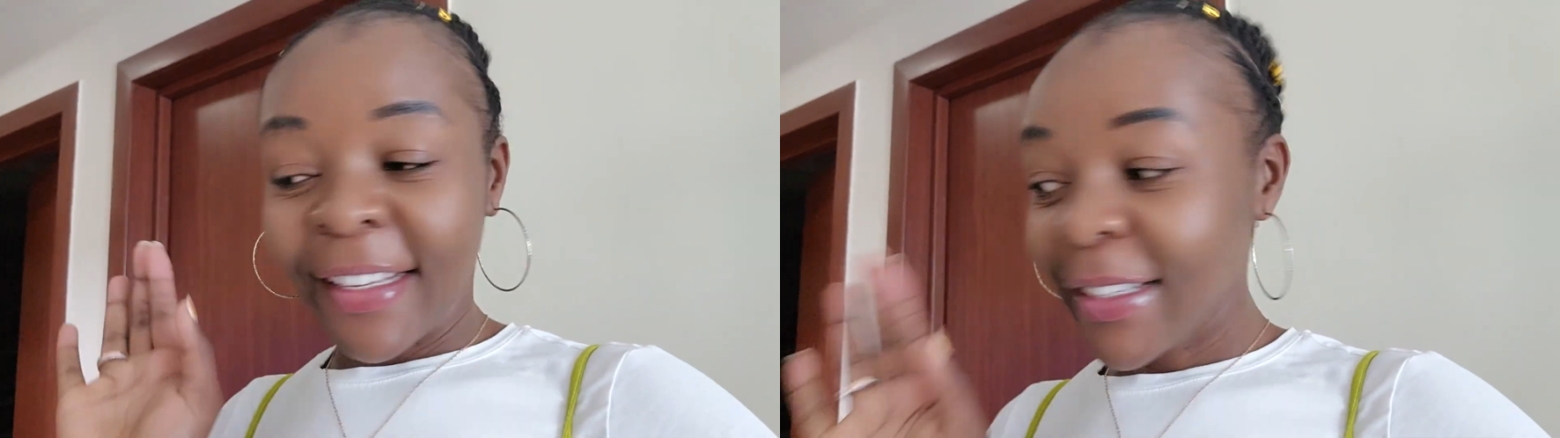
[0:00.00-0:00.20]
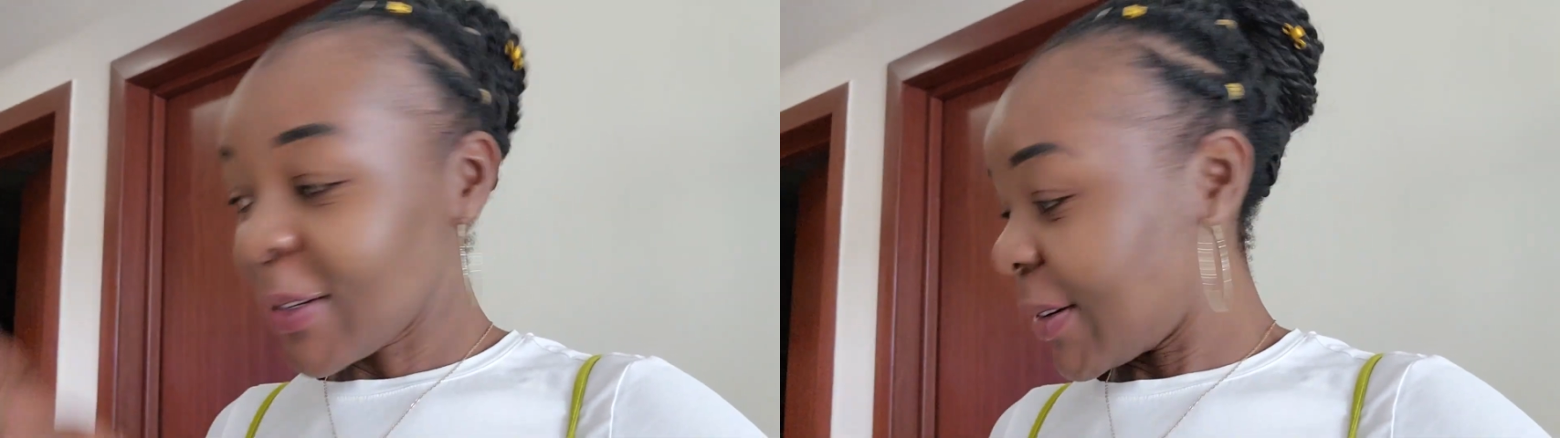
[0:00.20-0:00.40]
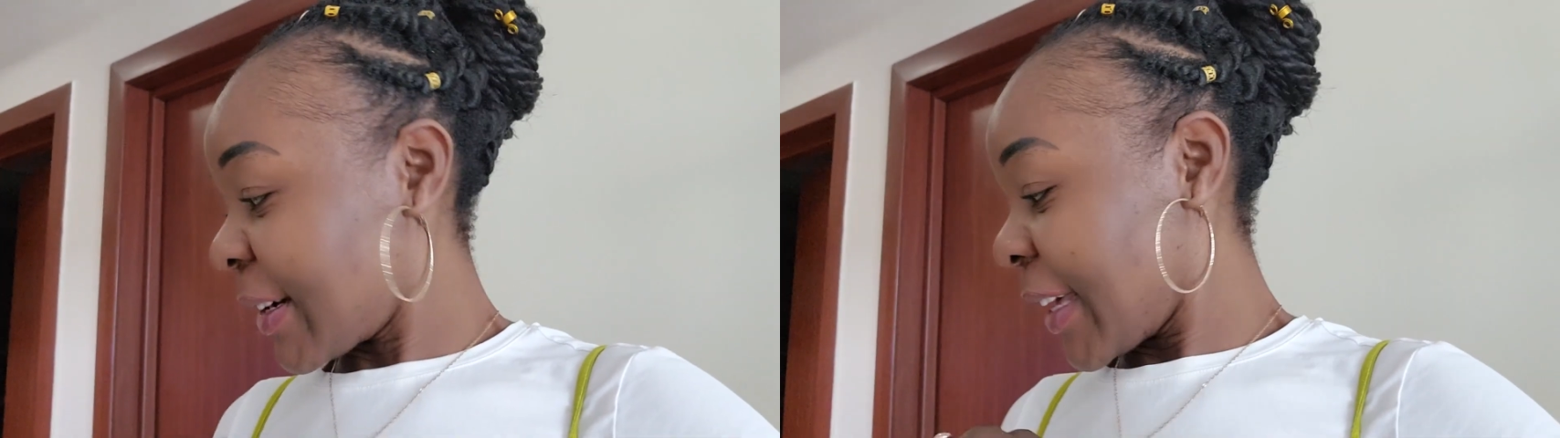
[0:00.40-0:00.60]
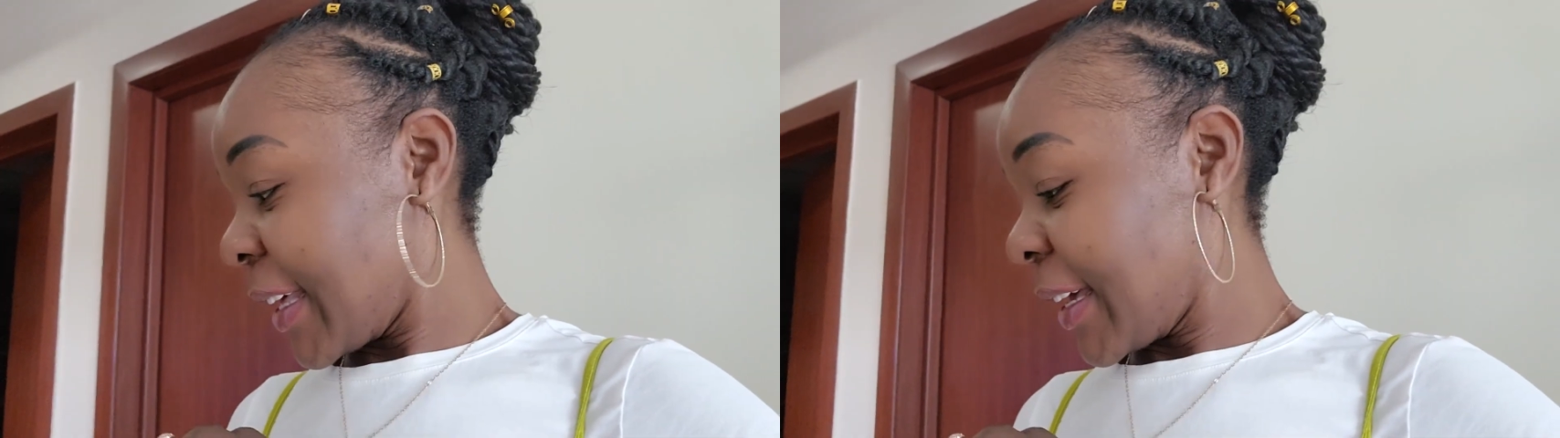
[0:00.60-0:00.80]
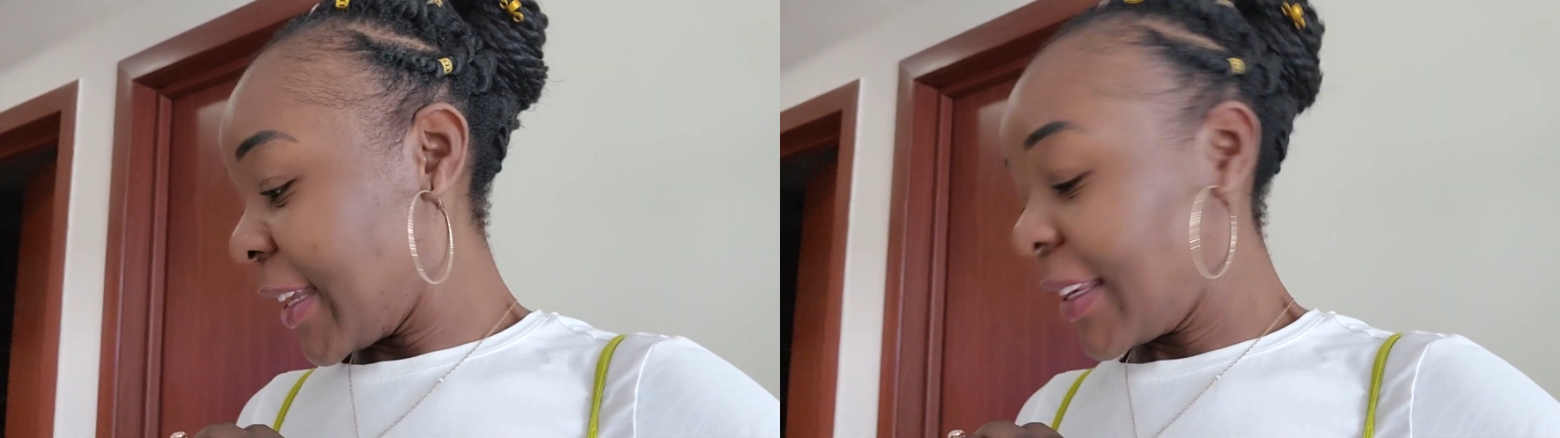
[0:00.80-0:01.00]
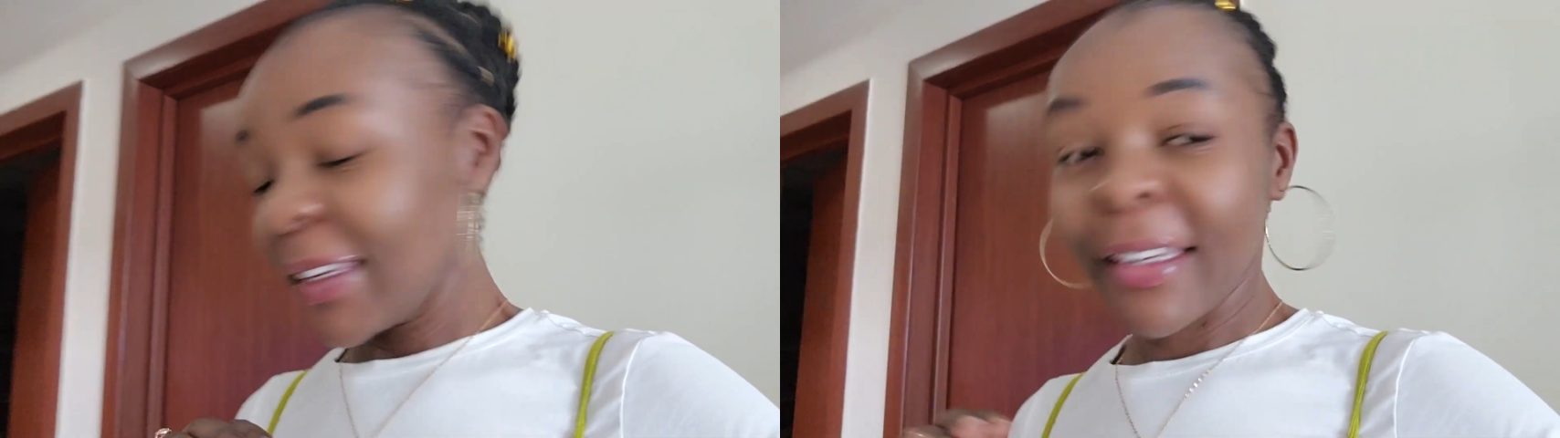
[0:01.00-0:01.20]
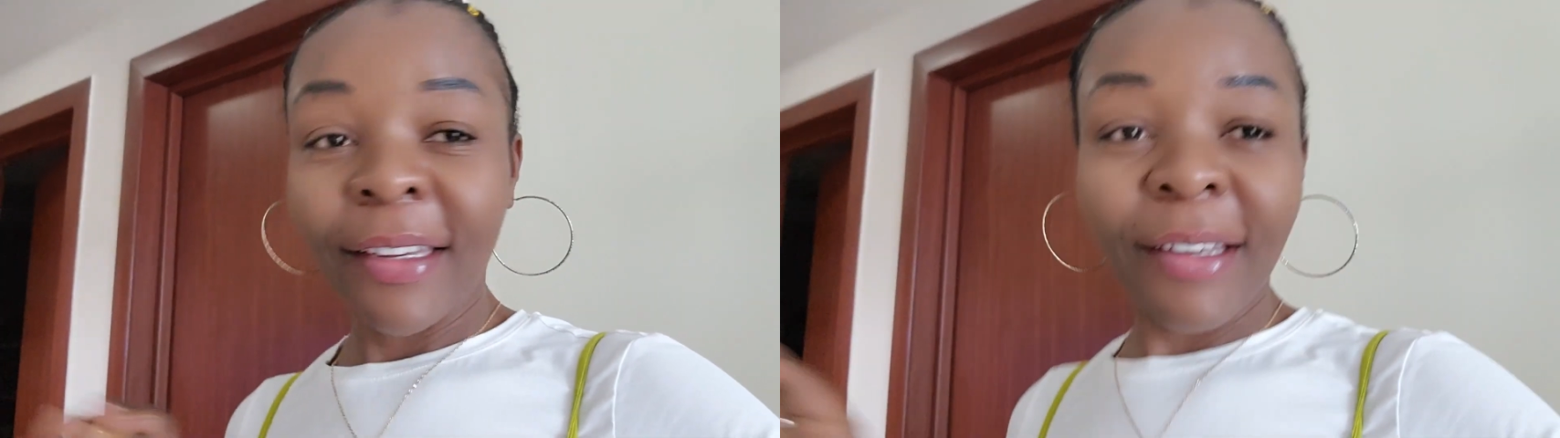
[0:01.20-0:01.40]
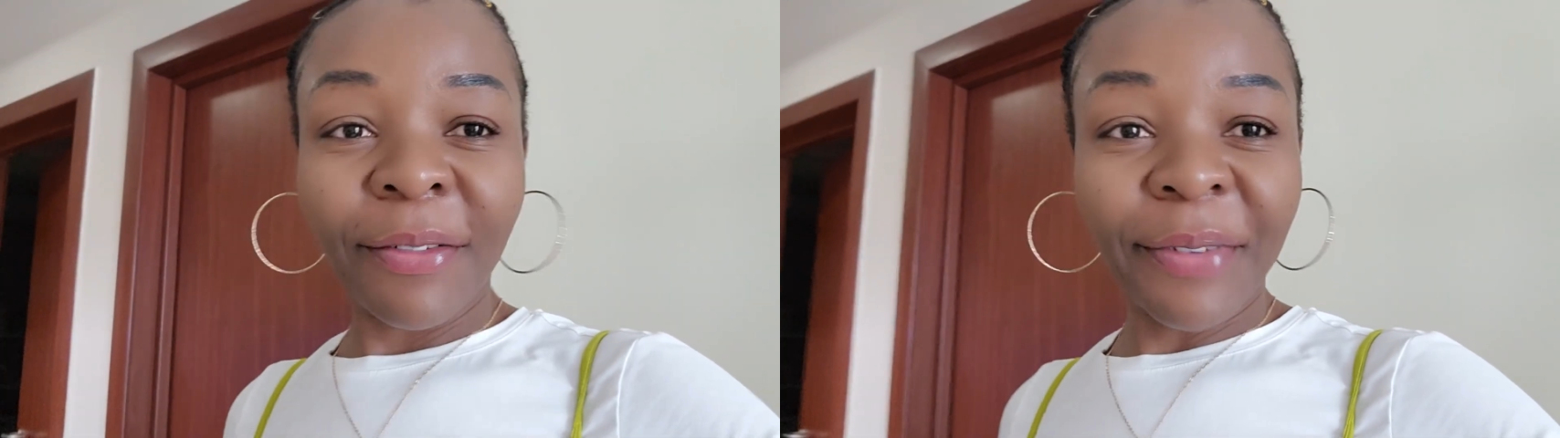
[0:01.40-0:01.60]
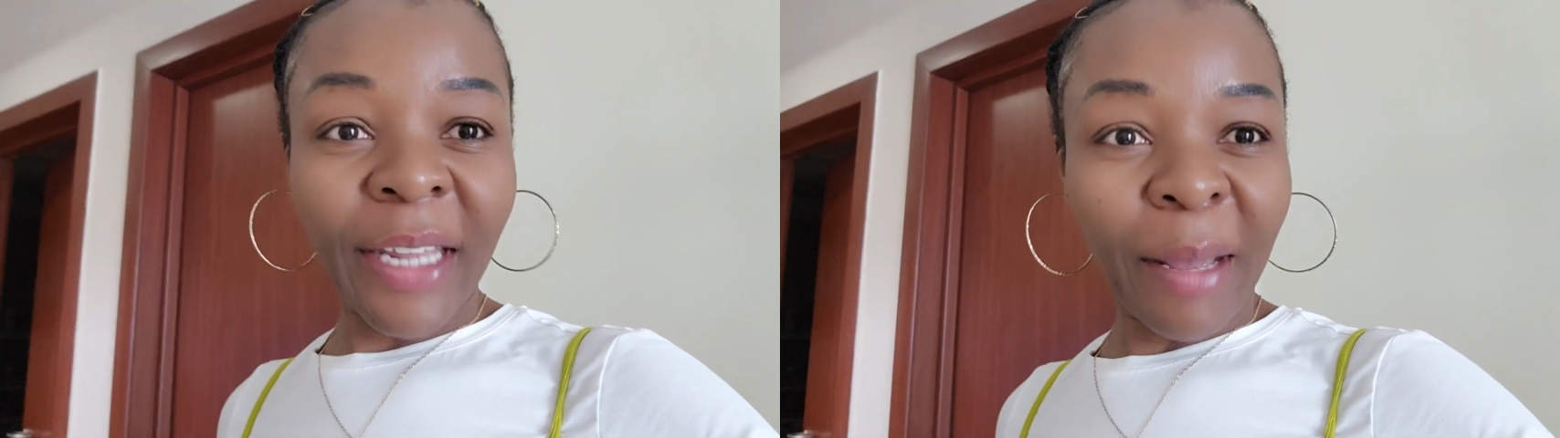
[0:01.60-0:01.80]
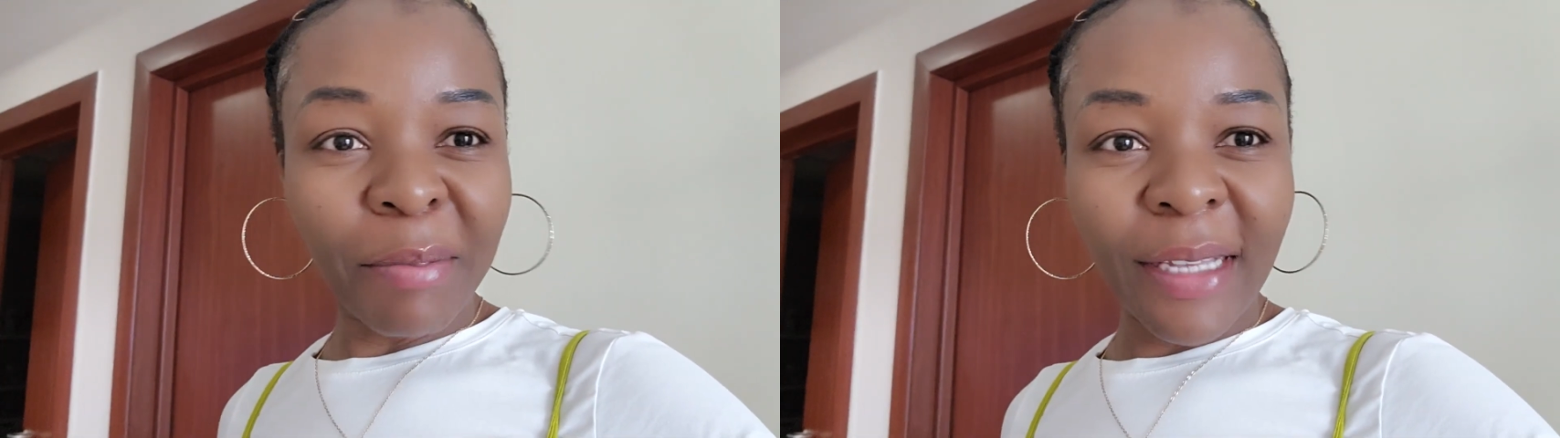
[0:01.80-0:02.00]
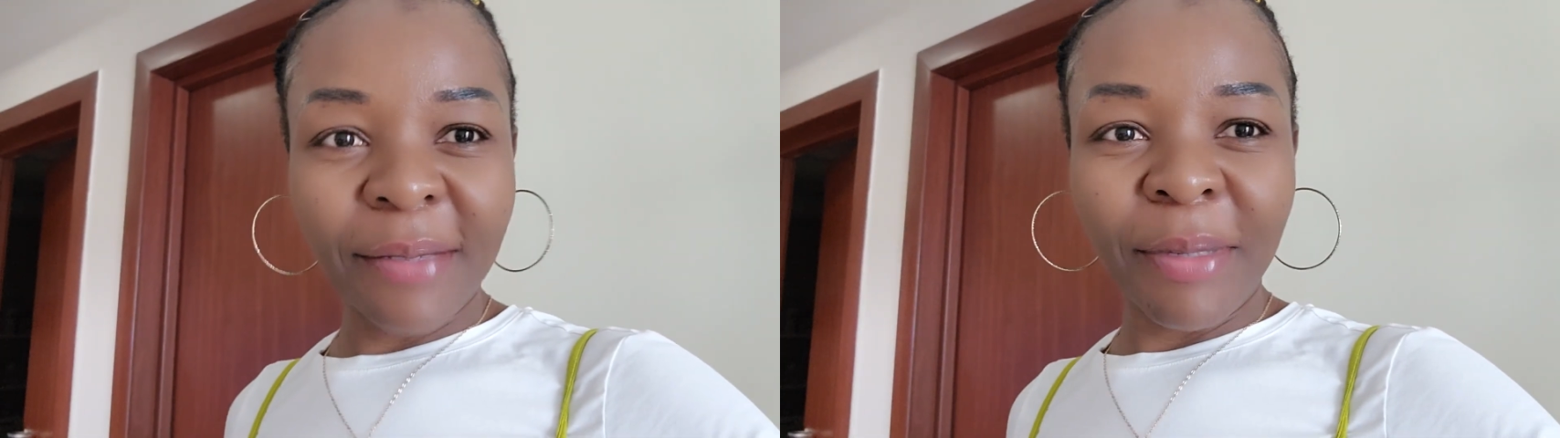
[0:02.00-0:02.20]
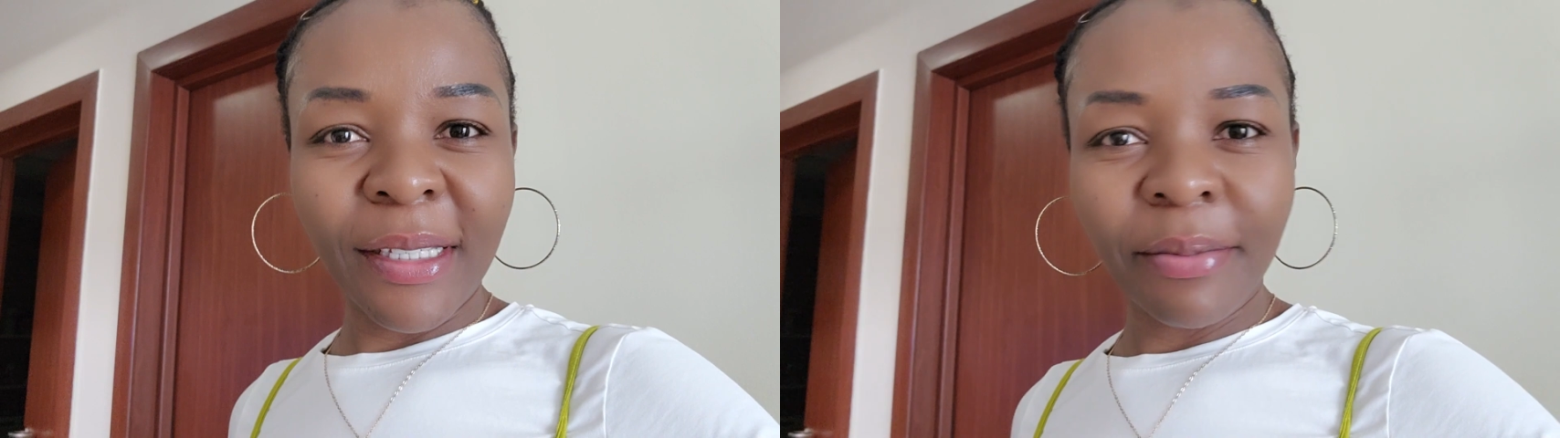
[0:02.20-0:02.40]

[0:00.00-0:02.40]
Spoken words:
so I can free up the space,